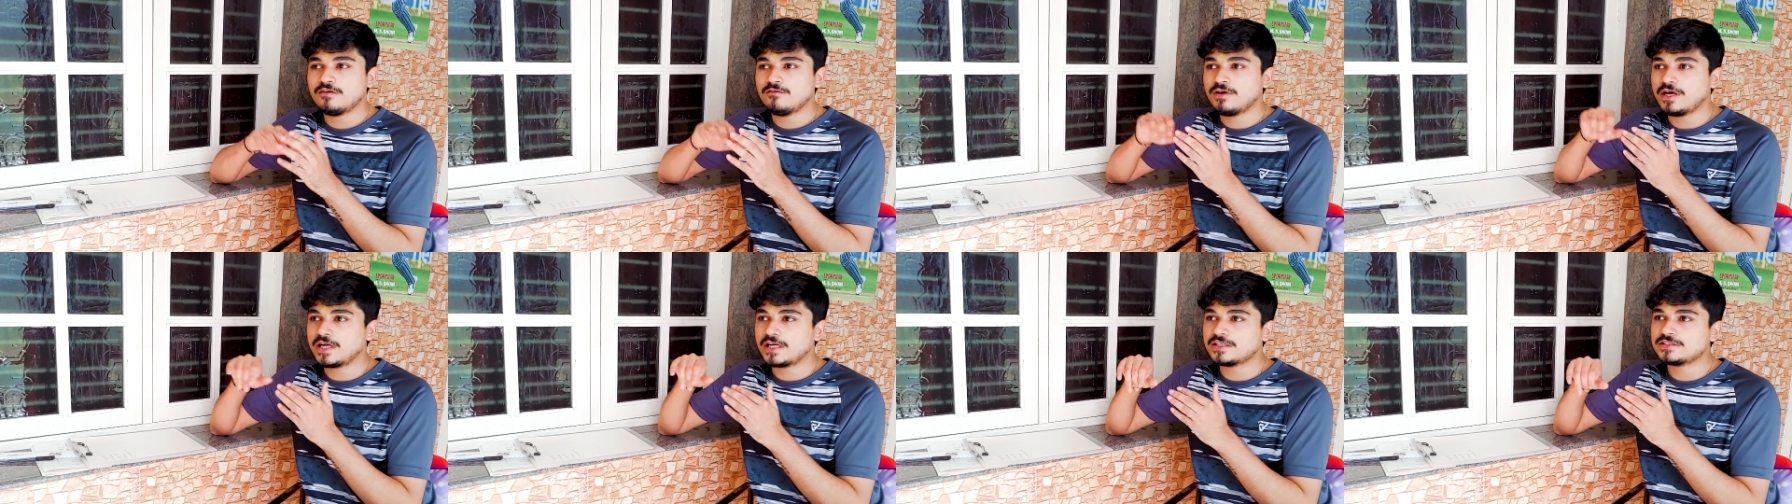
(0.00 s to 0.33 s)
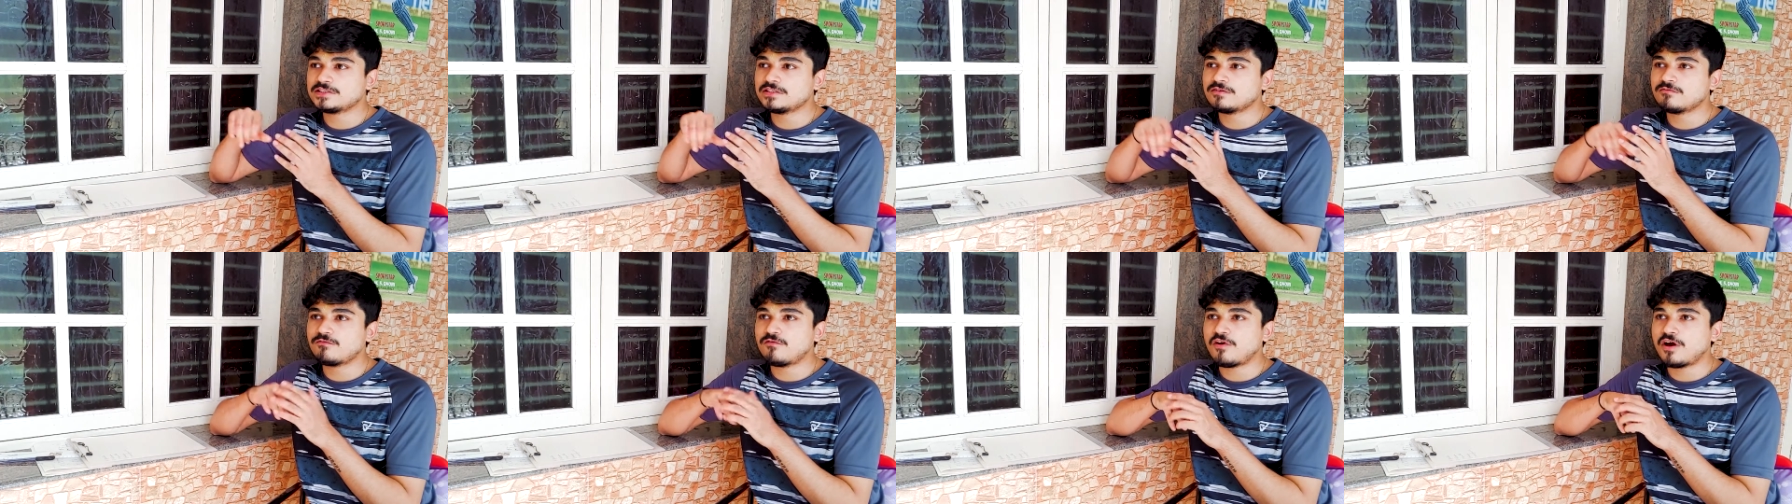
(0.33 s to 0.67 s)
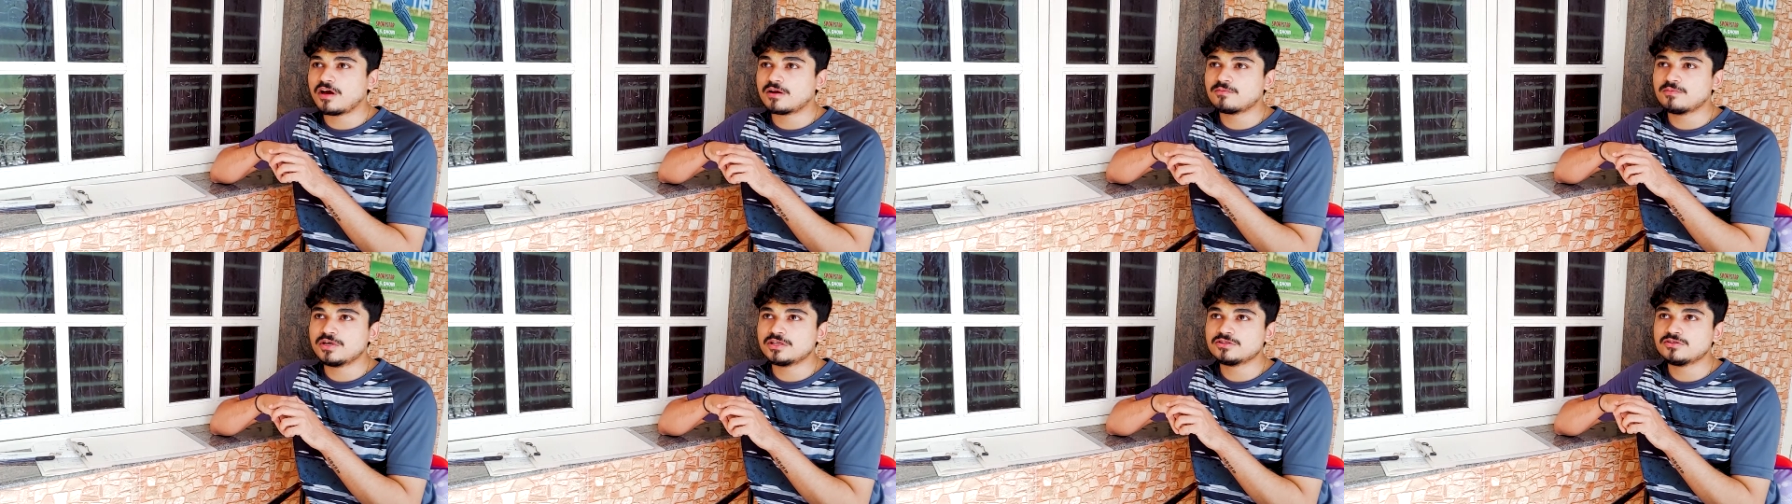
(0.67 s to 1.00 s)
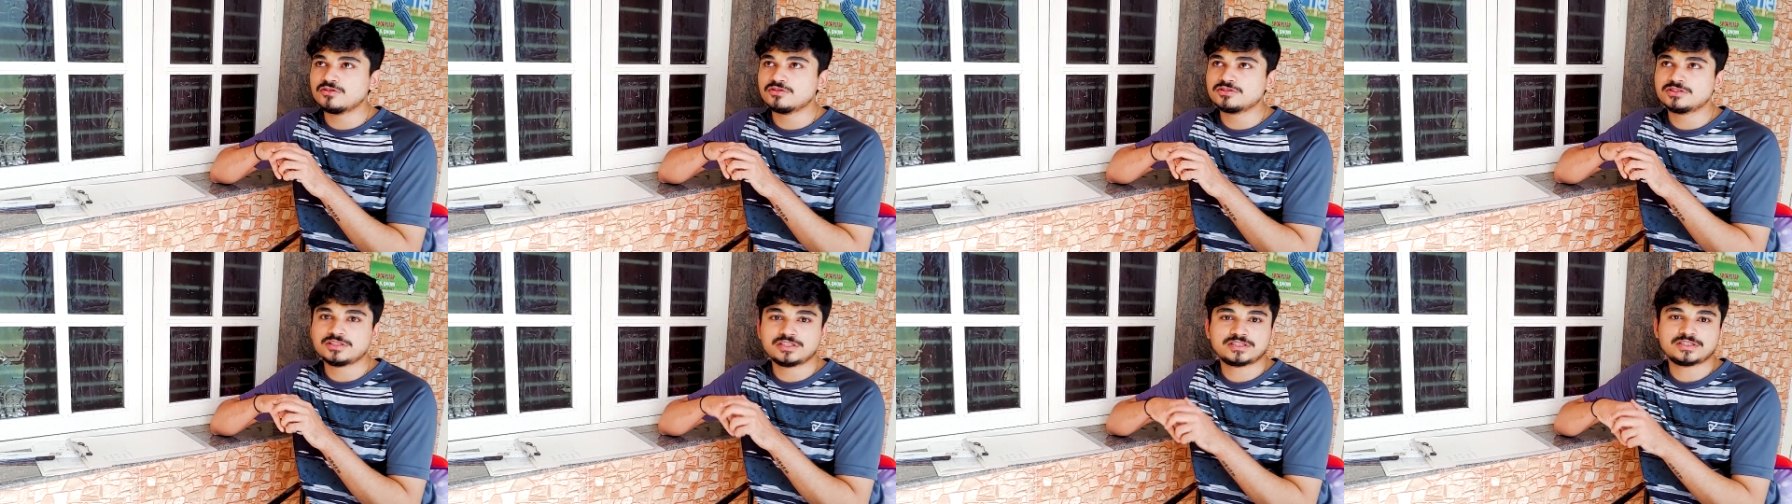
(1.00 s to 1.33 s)
Whereas in
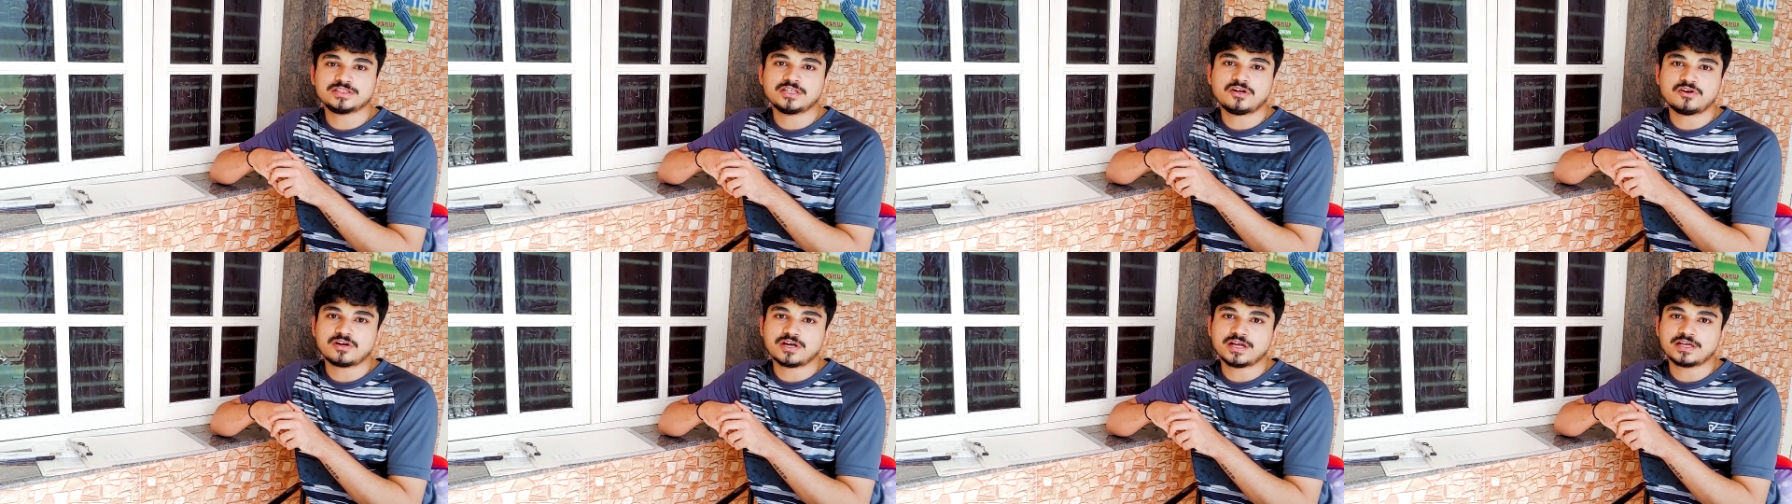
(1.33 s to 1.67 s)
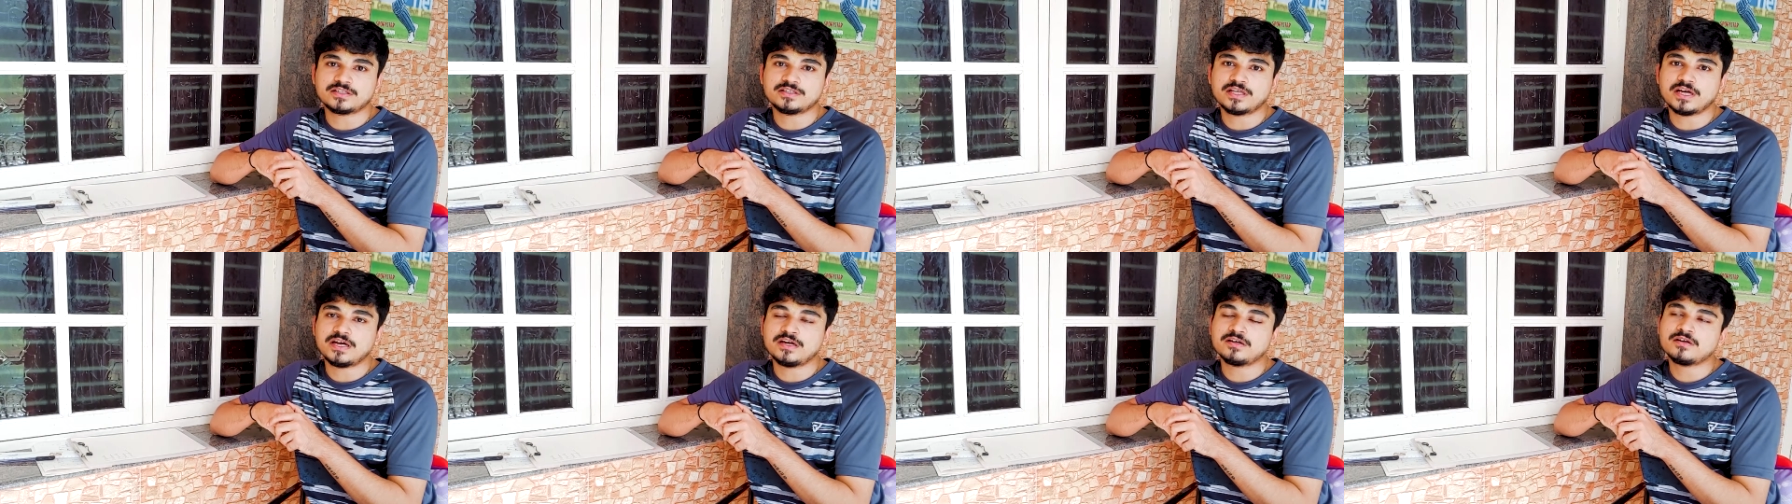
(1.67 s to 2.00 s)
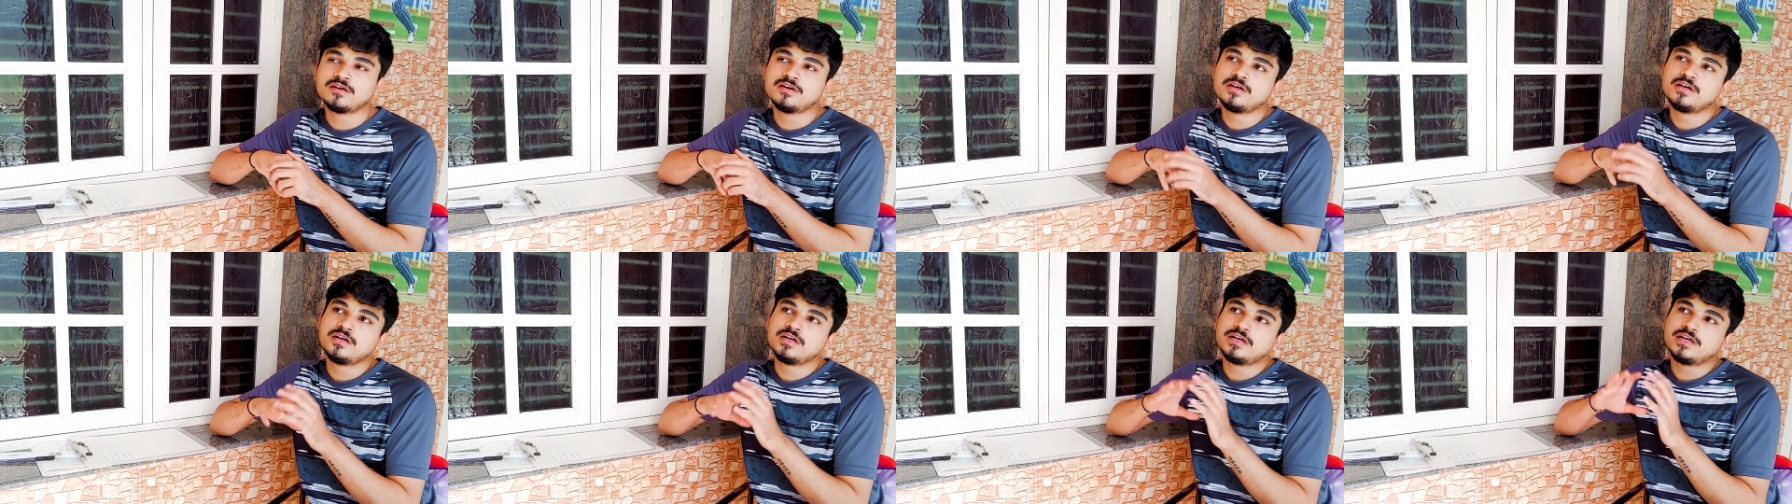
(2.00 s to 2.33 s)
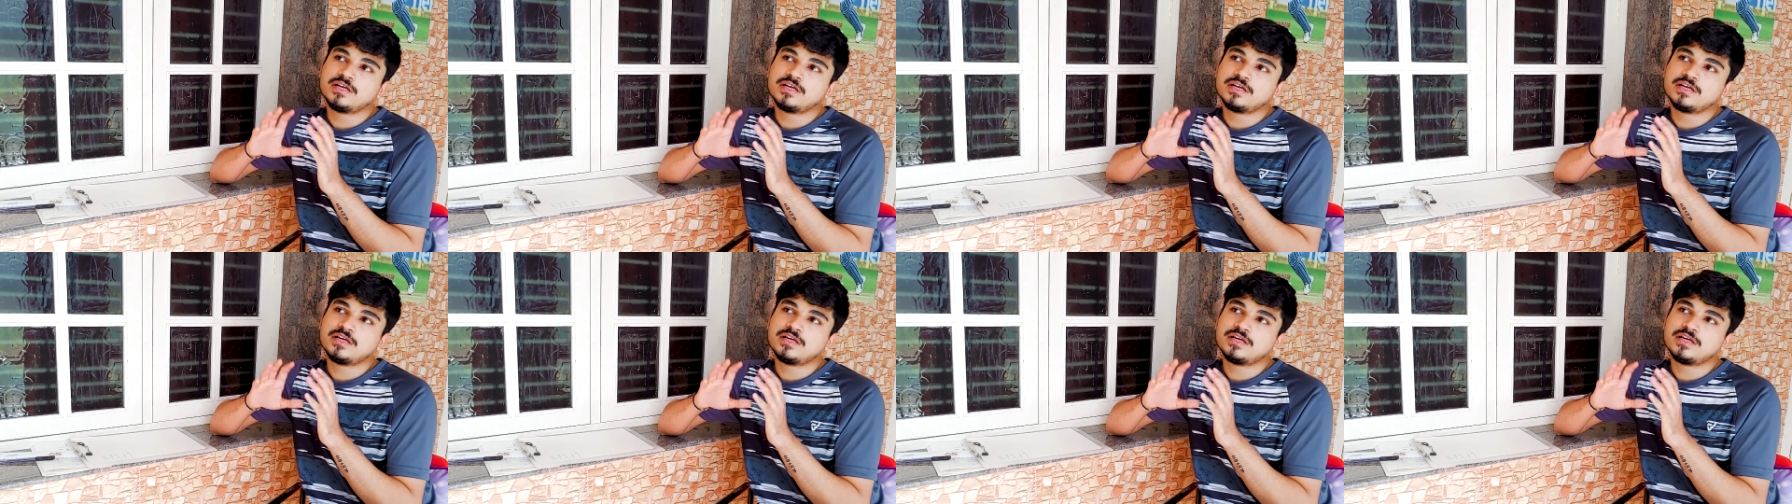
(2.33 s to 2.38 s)
Pharmadost it's not like that.